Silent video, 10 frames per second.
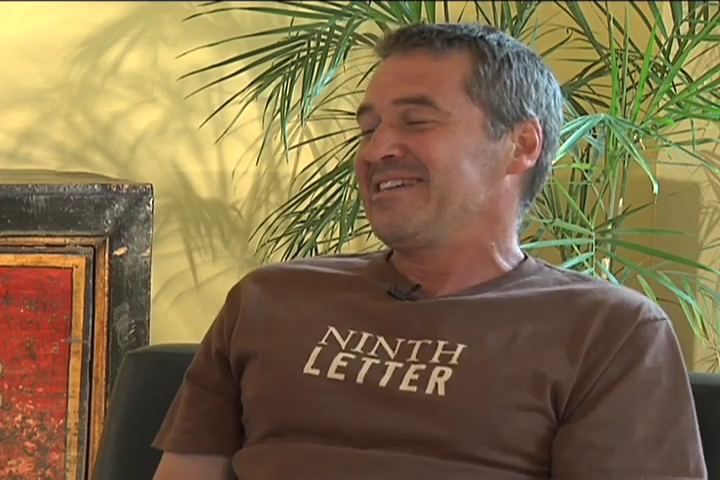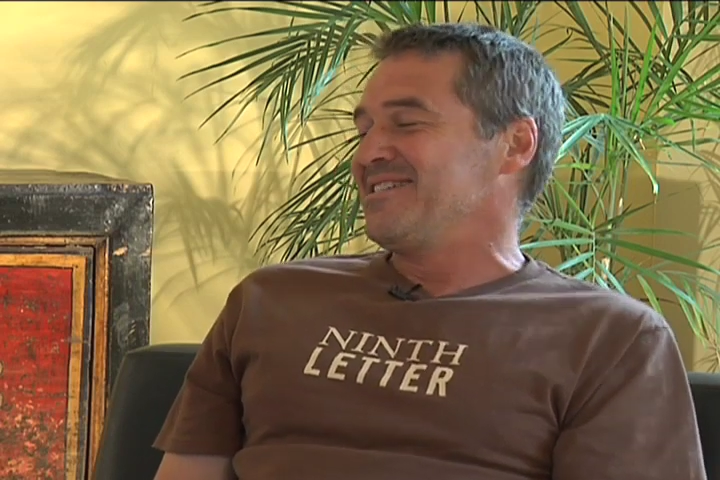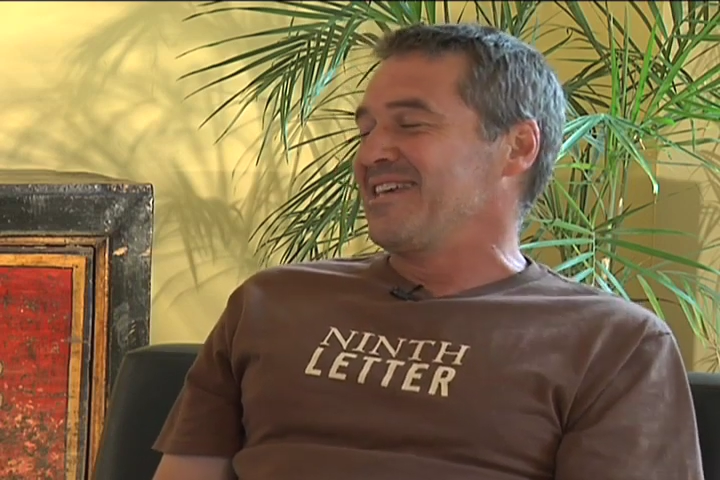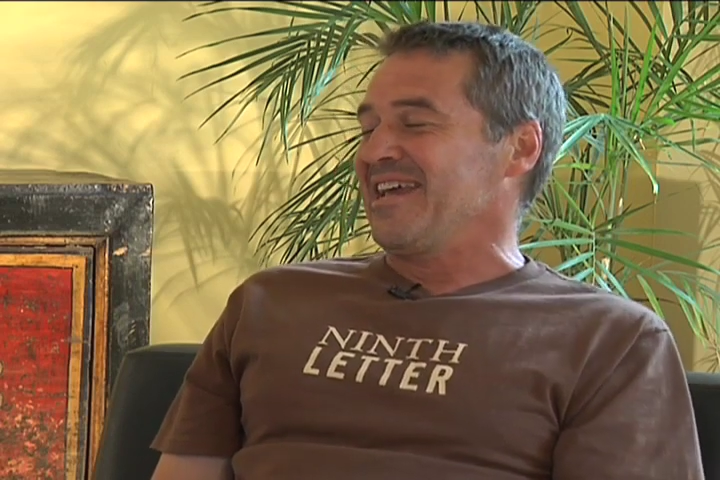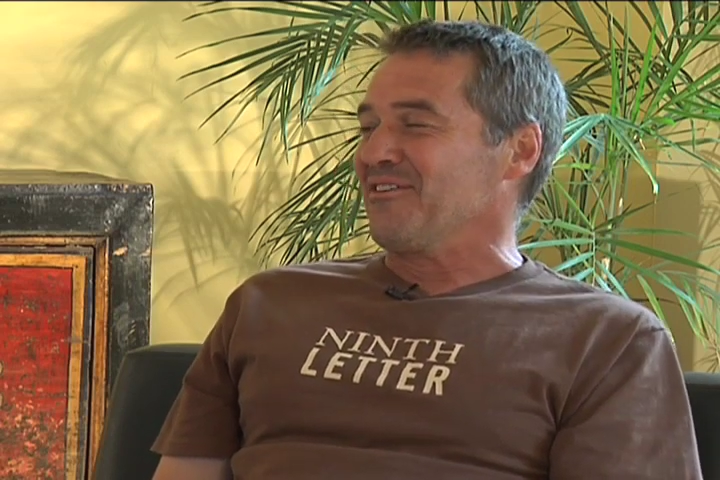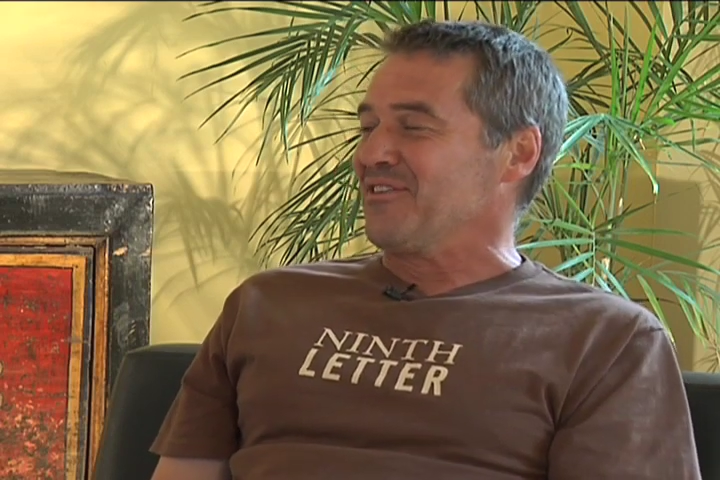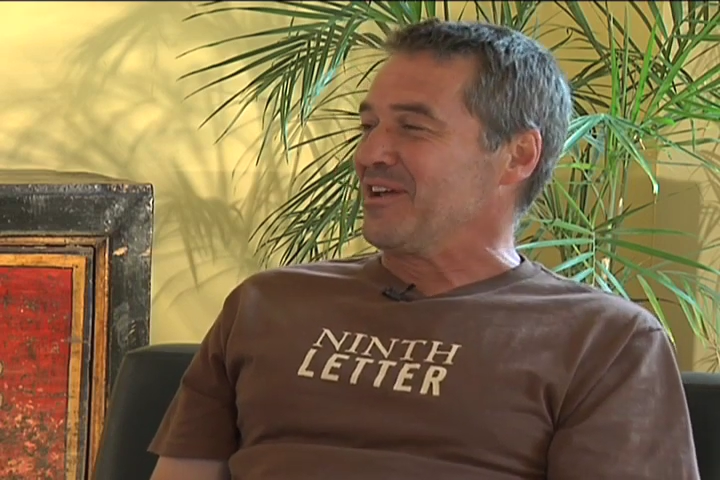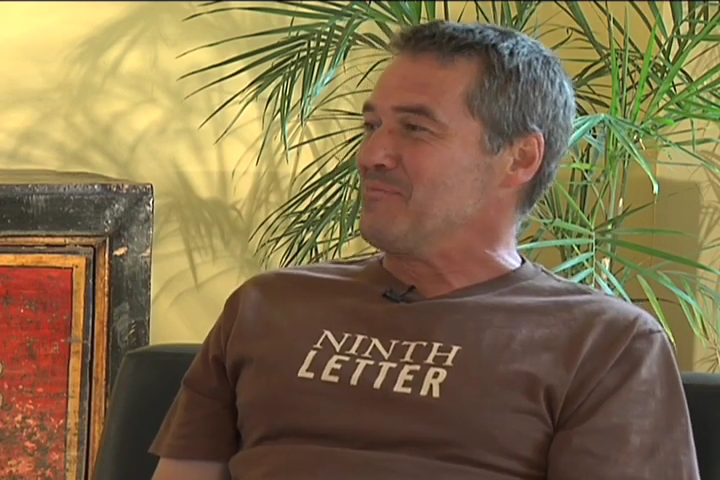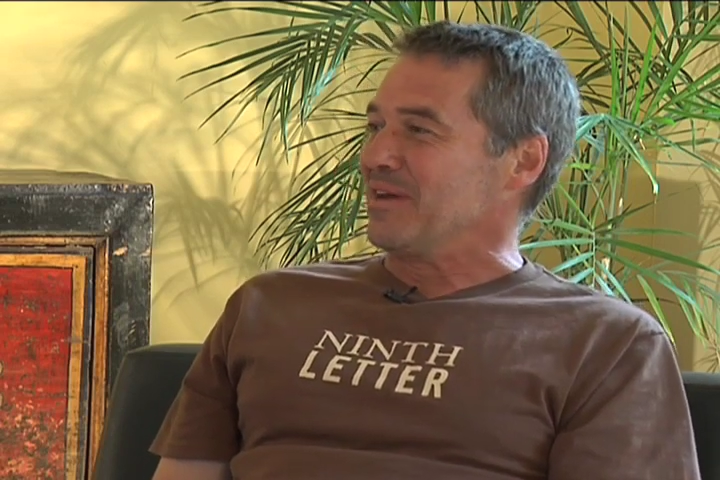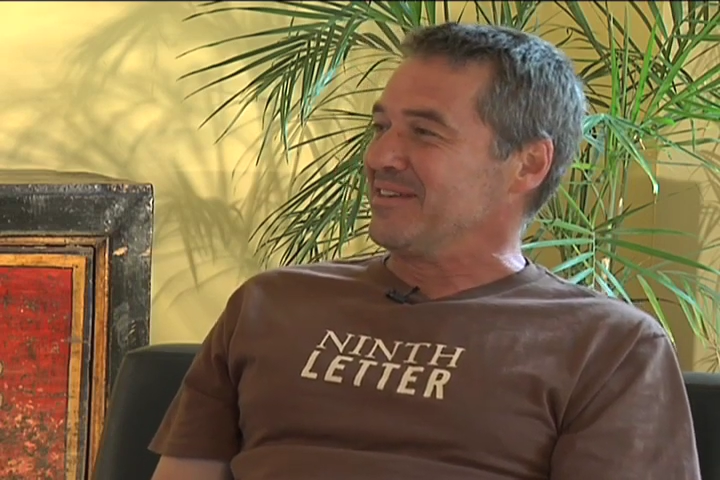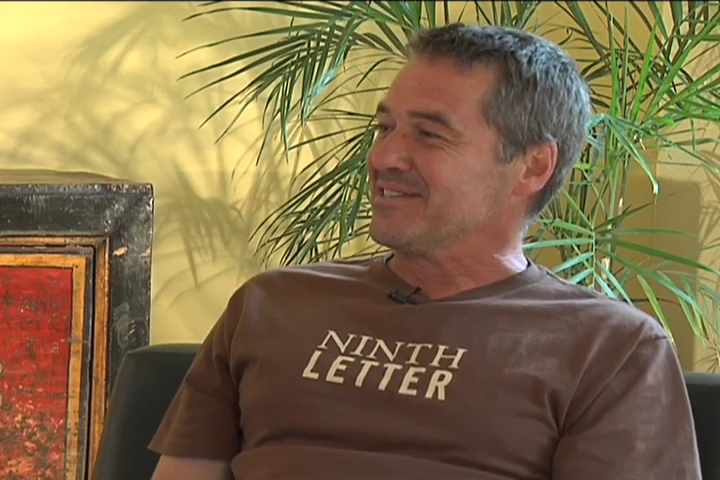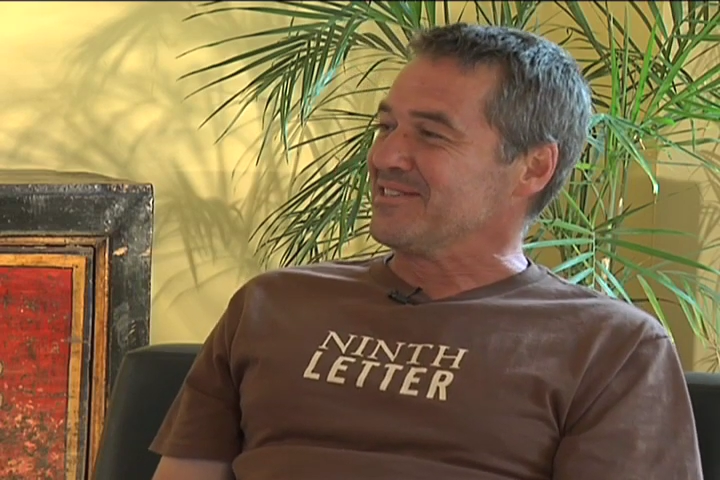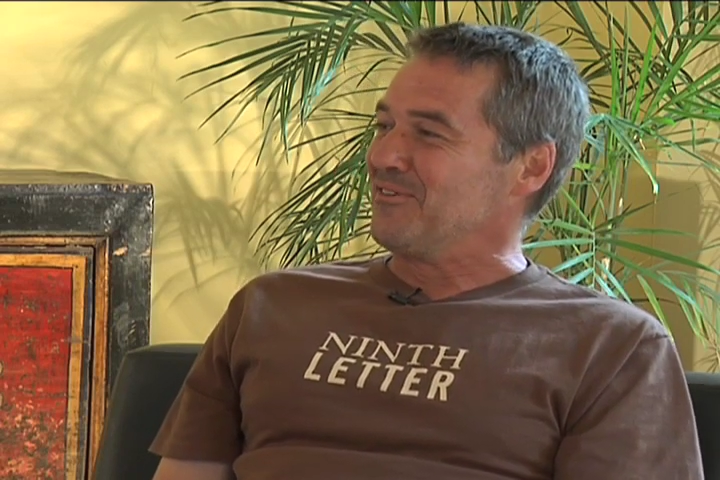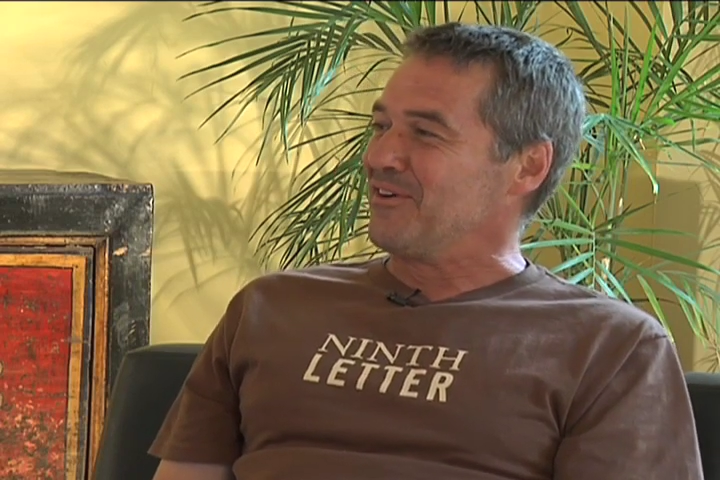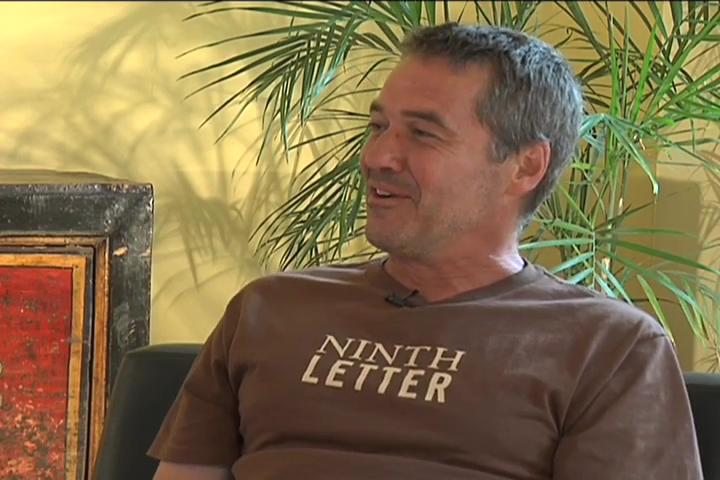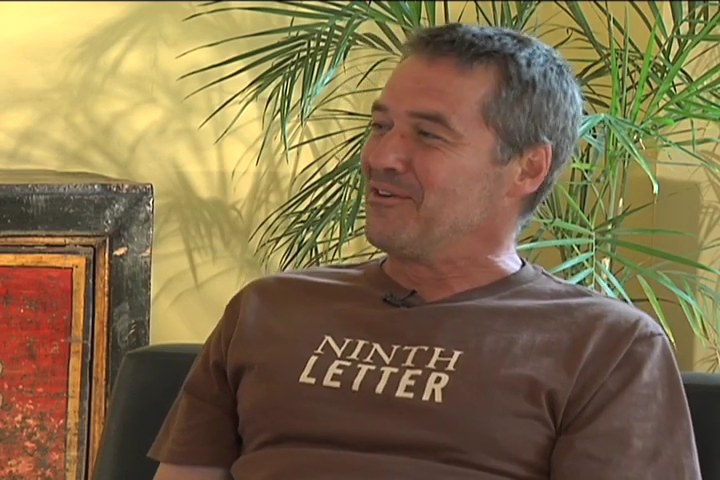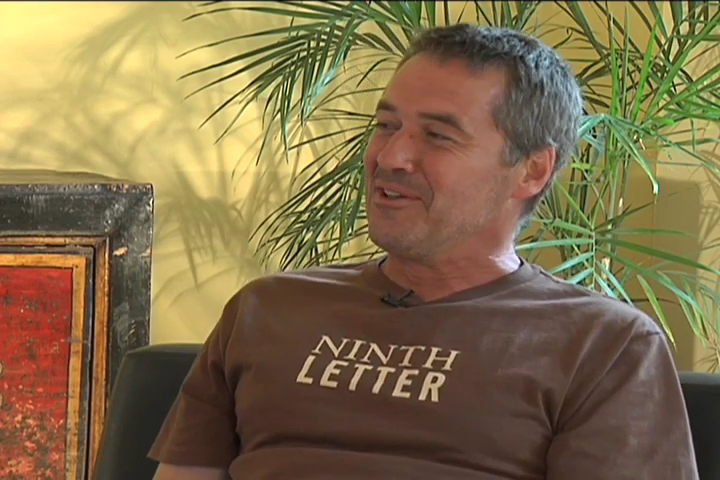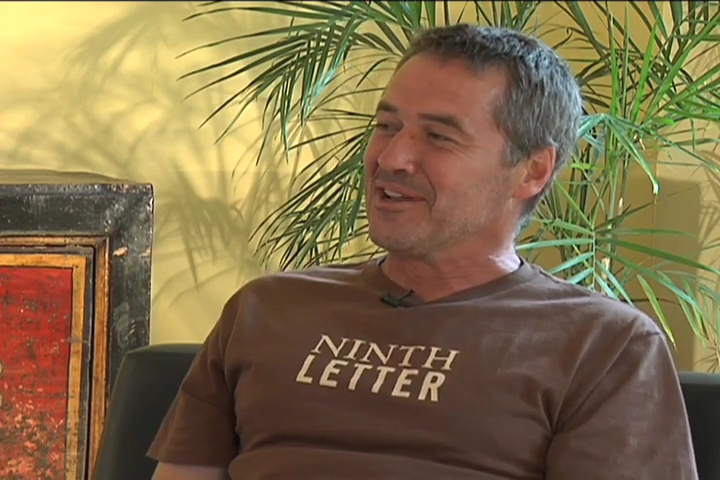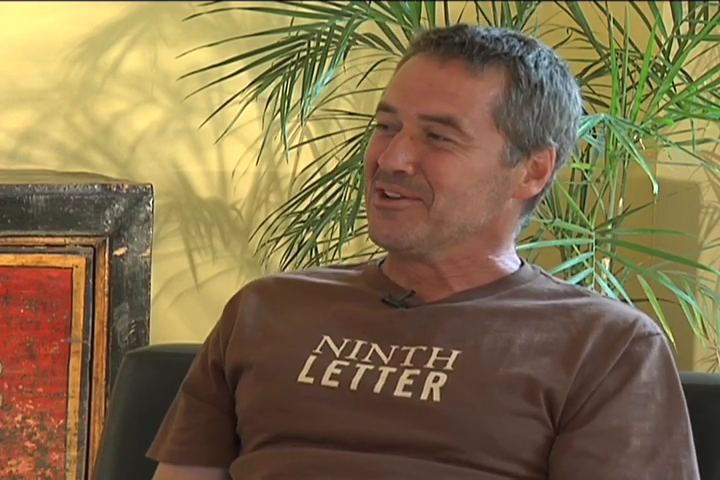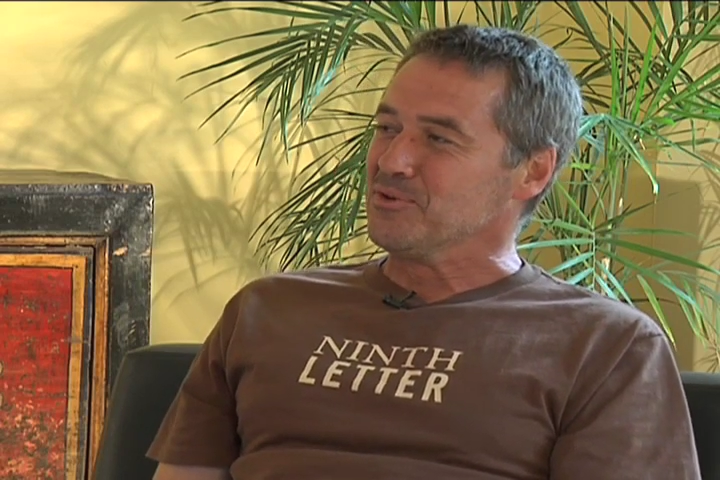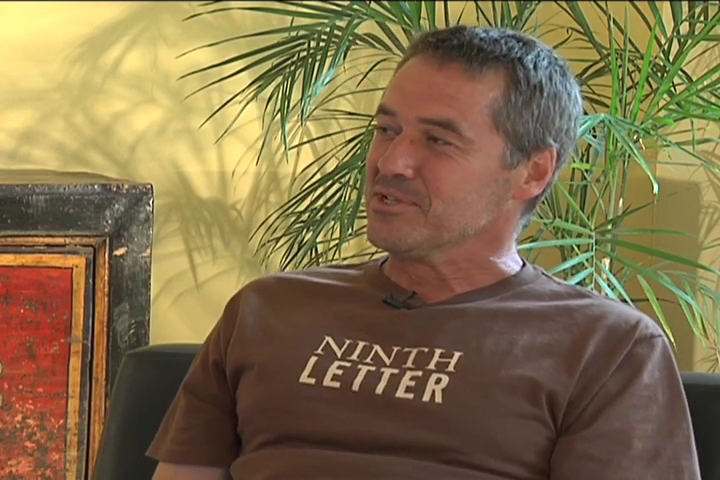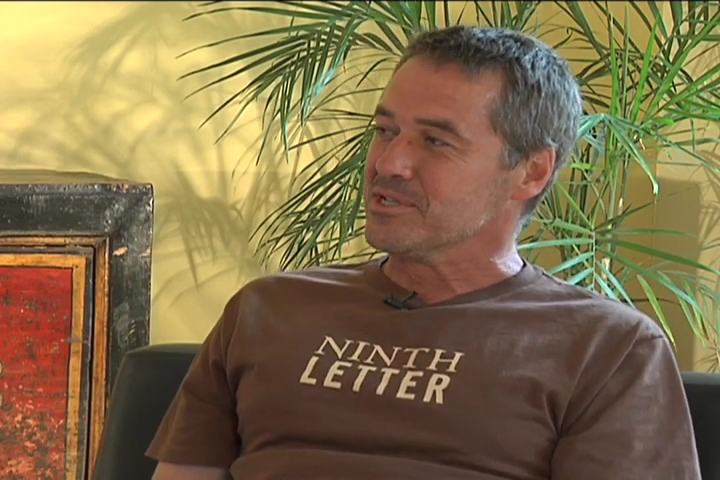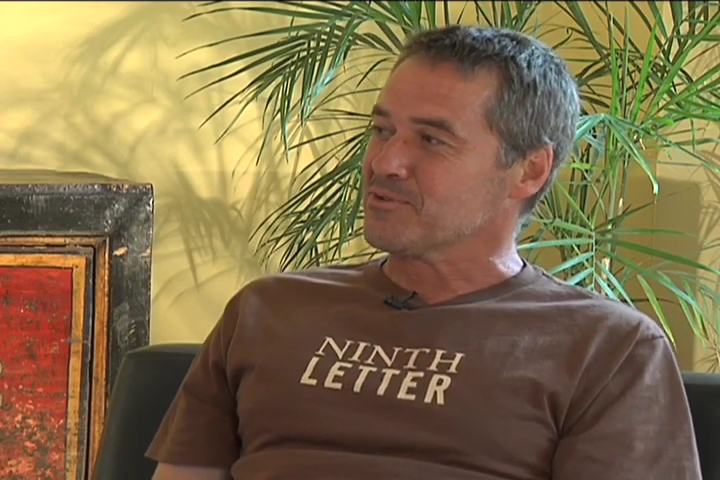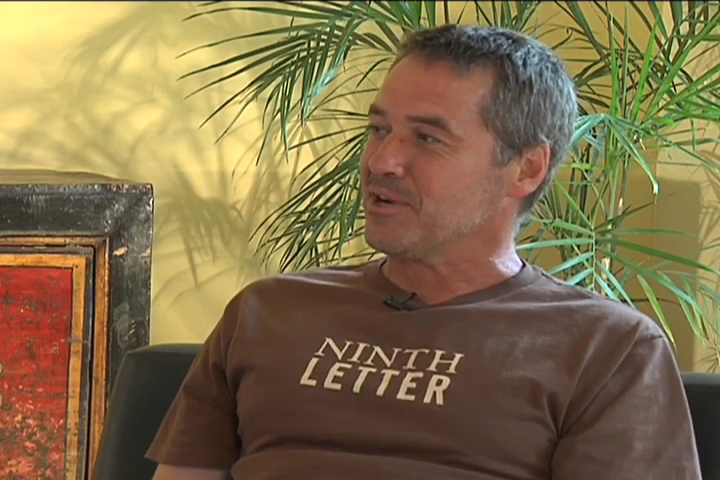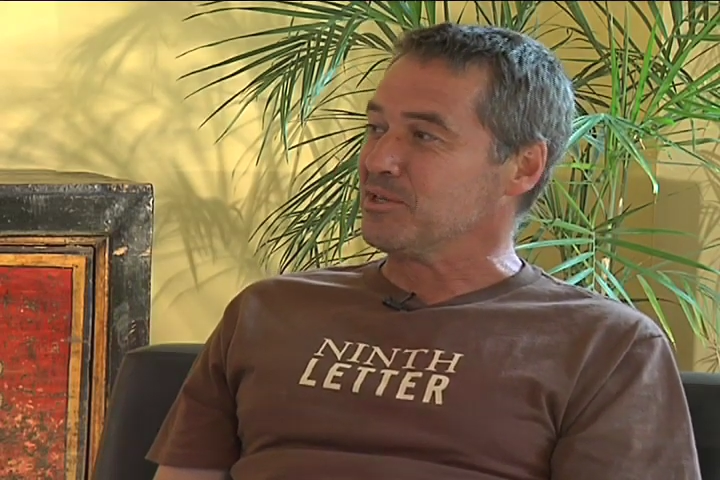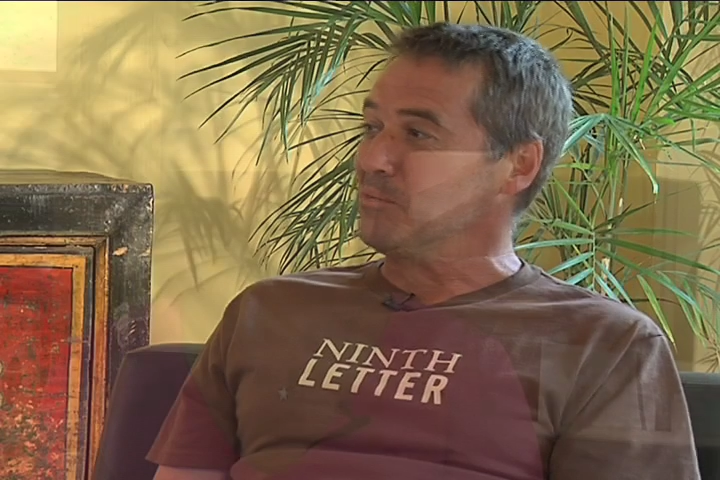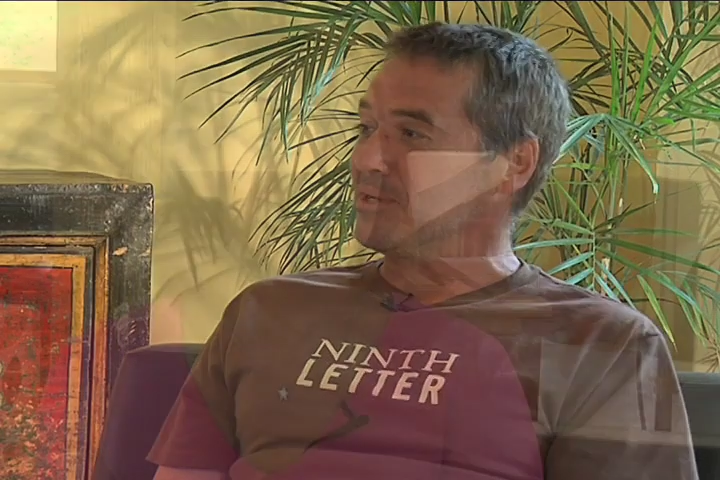just can't think about that stuff. I don't know. All I can do is just write the